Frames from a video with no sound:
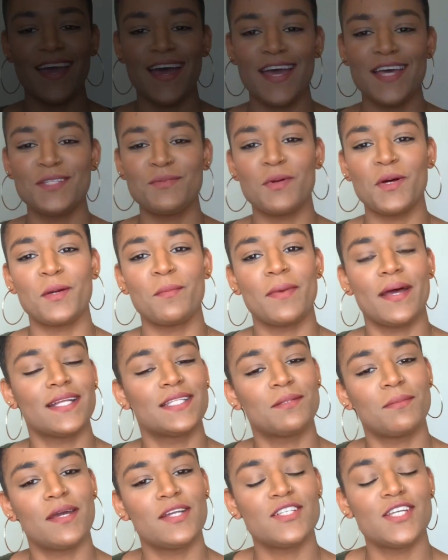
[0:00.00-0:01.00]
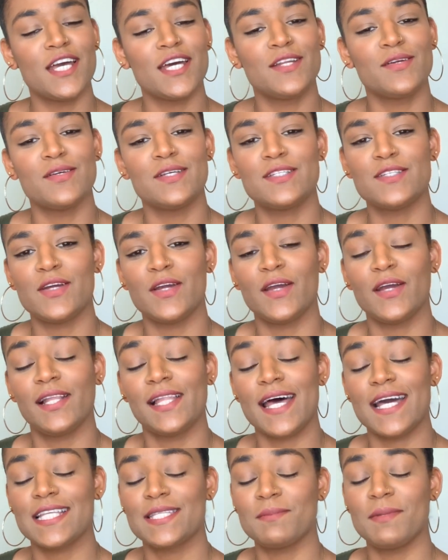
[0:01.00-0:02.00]
Hey guys, welcome back to my channel. It's your girl
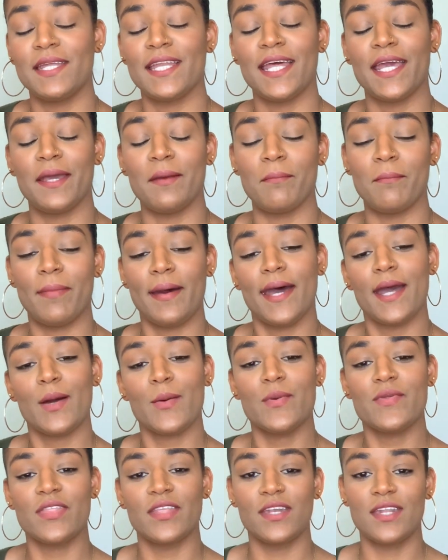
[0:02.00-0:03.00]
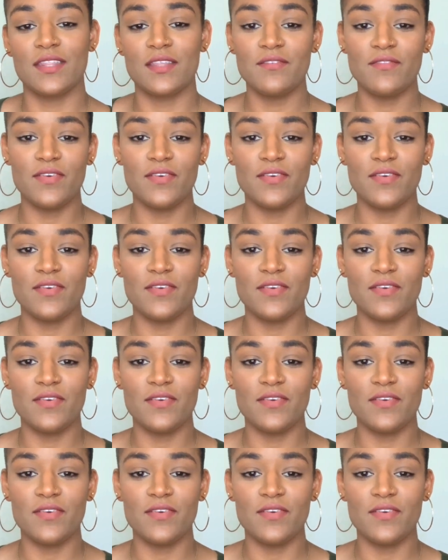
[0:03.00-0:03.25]
Laksmy and I am back with another